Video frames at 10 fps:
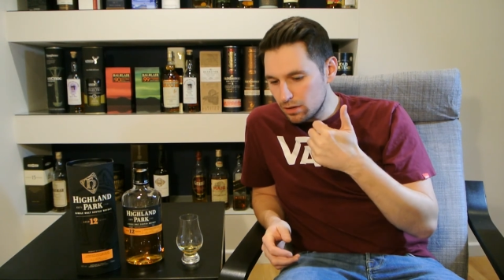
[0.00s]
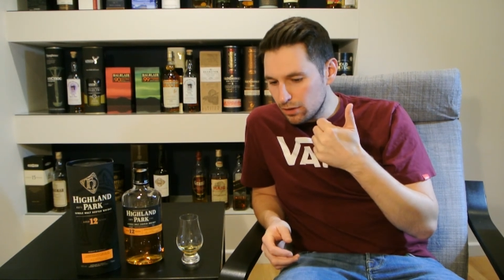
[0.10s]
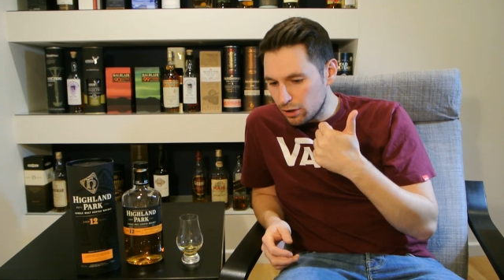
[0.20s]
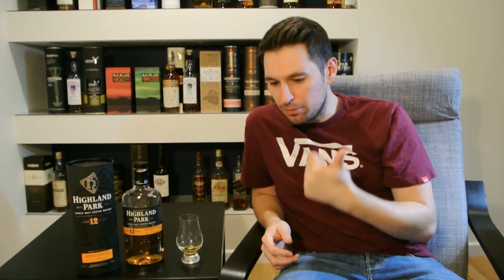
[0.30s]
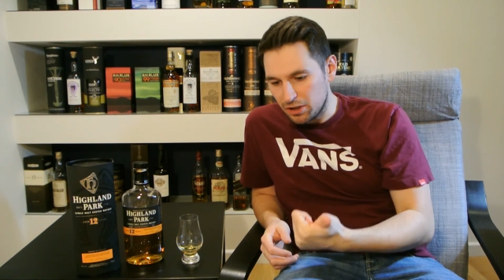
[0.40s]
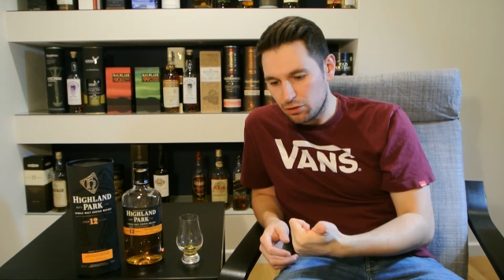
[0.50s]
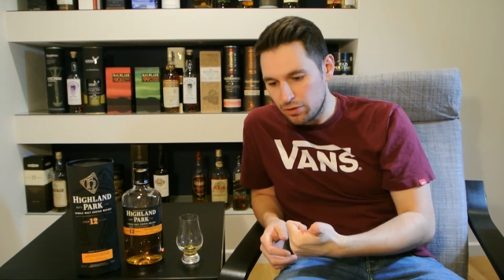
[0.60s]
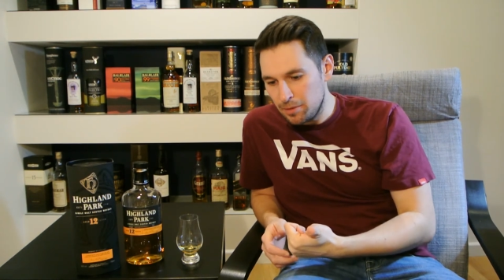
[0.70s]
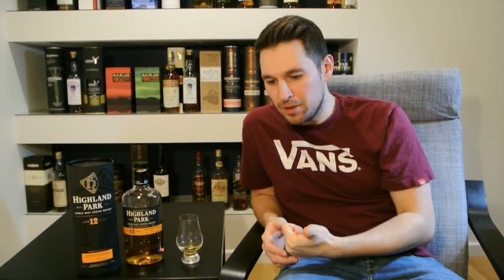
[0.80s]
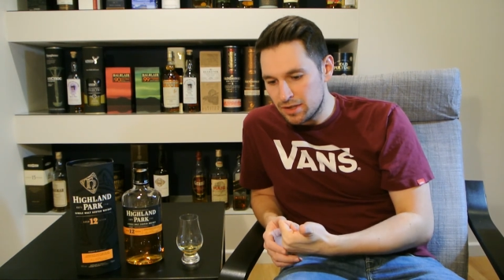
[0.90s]
Got a bit of
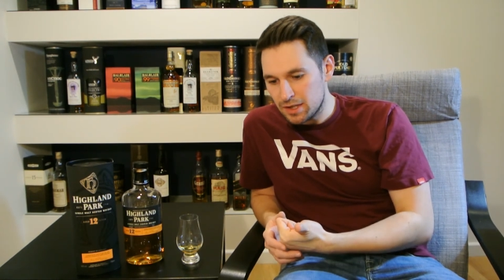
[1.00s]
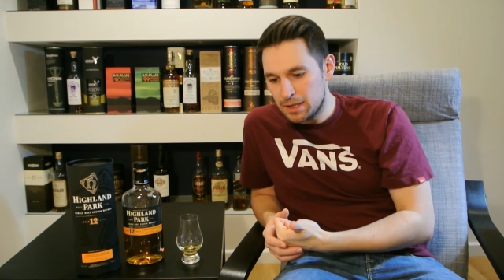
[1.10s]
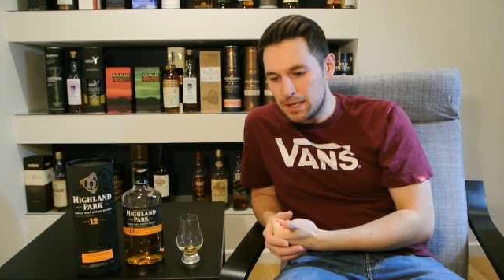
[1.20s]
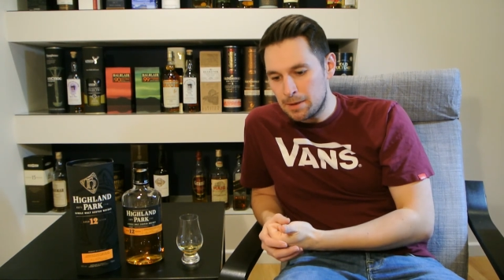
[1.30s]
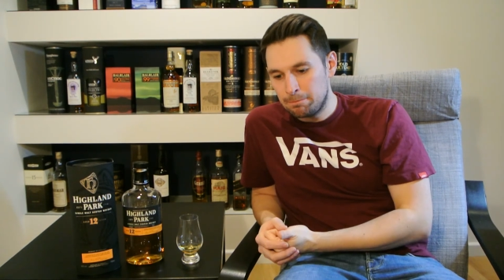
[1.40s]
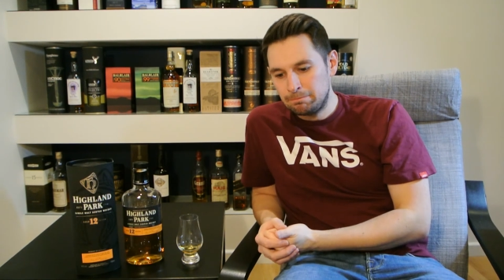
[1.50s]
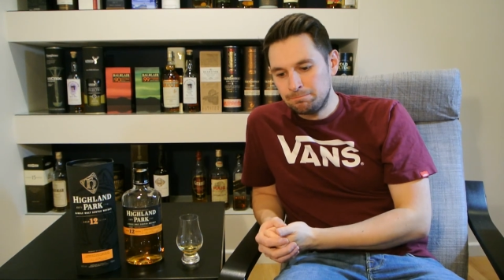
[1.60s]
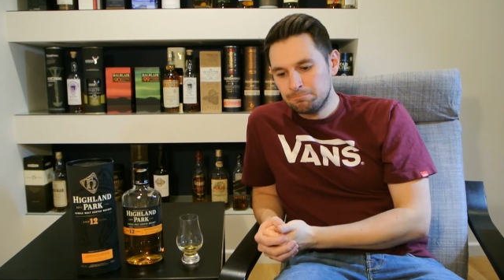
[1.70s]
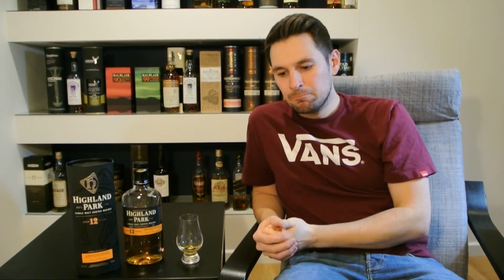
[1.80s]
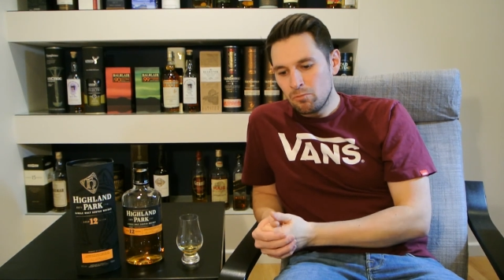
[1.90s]
creaminess in there.
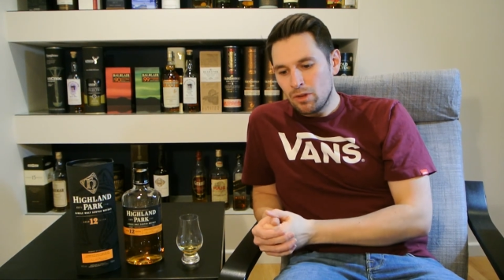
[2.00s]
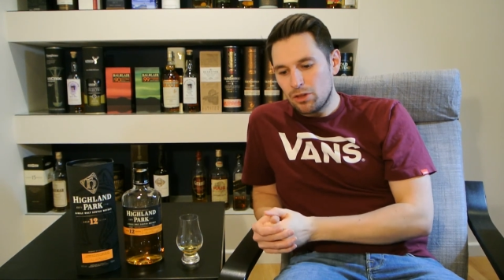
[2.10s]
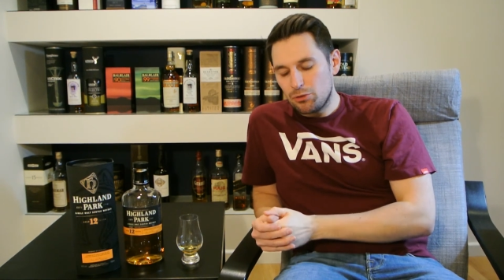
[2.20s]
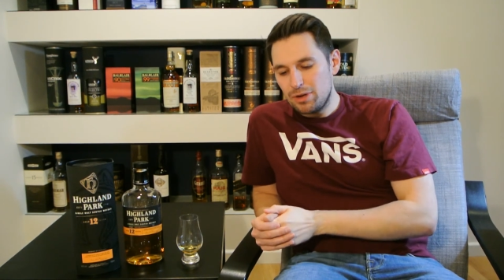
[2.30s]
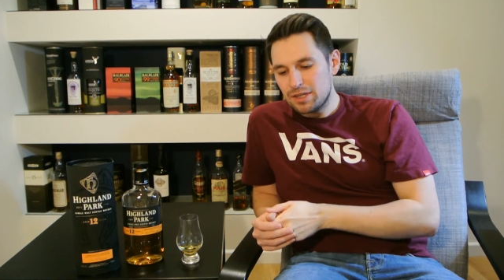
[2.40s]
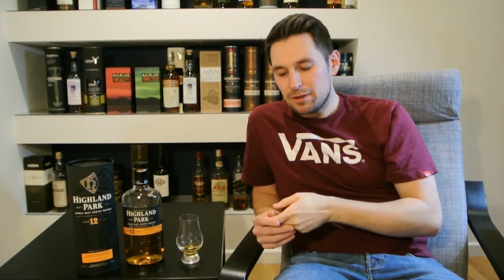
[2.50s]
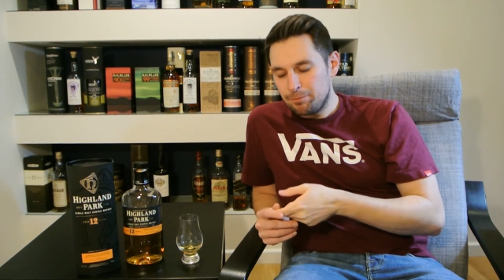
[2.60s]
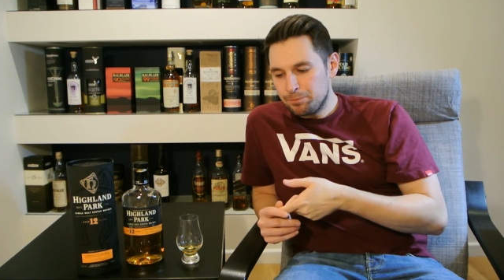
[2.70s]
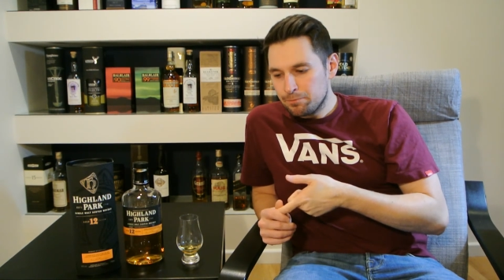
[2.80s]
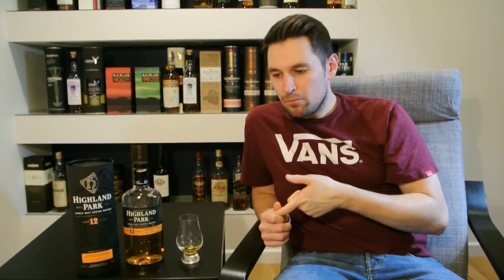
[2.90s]
There
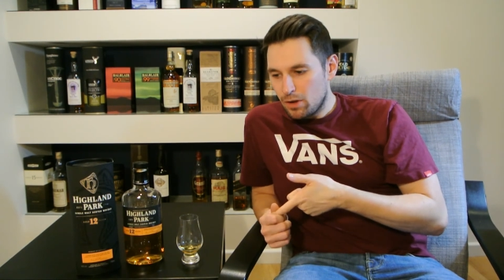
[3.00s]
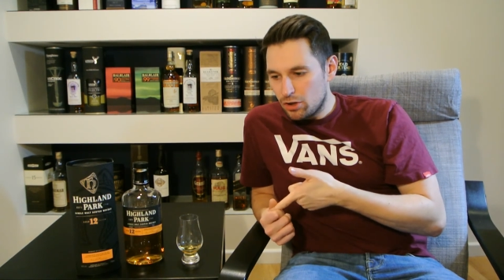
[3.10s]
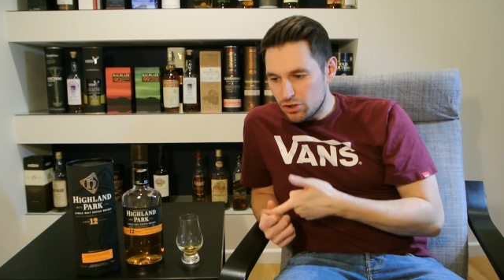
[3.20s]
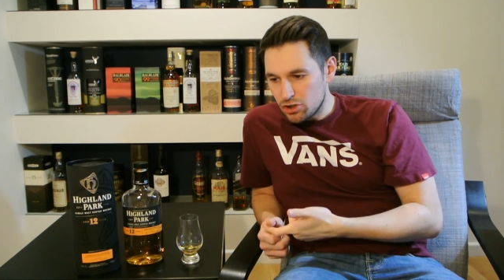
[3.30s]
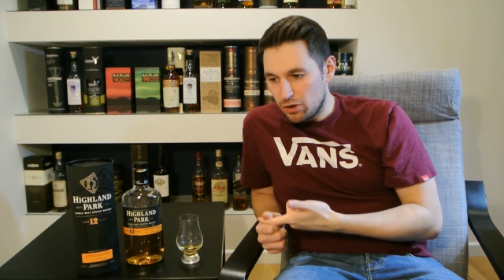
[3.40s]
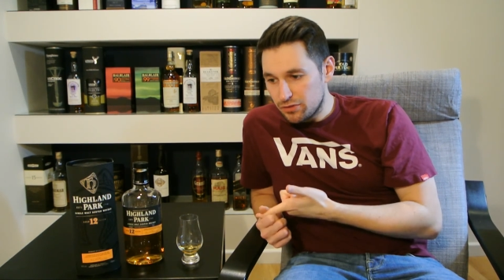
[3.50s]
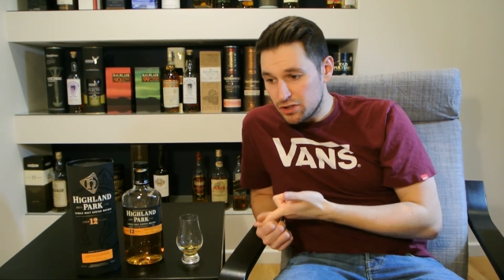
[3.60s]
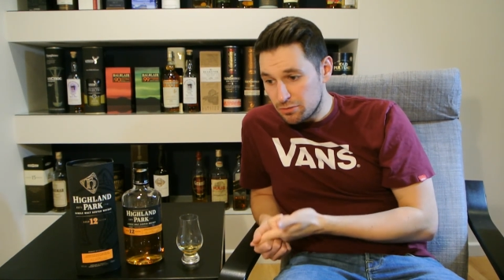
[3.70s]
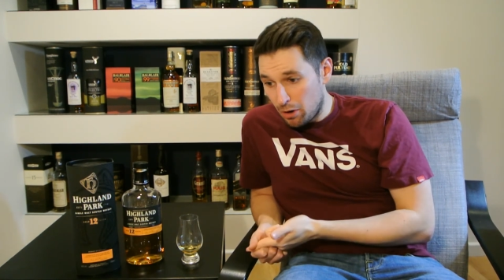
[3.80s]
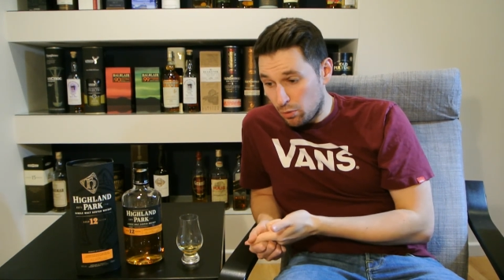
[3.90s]
is a soft
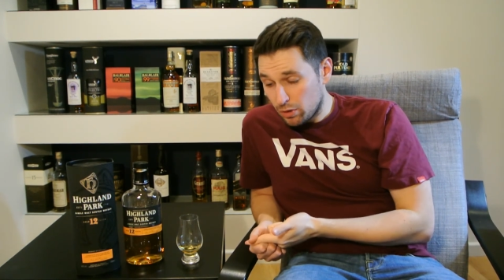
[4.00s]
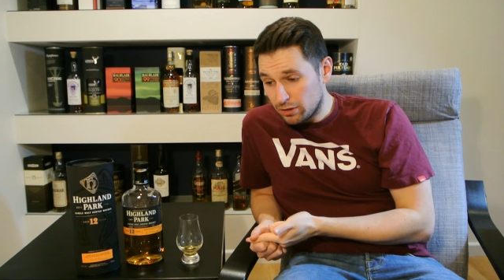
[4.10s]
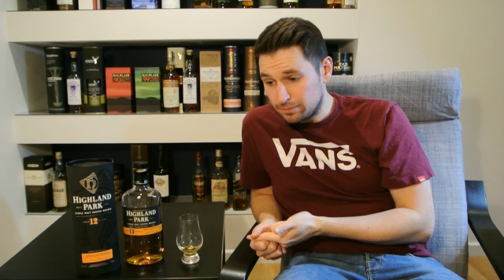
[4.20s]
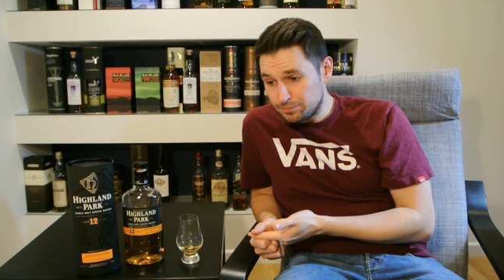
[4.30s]
smoke.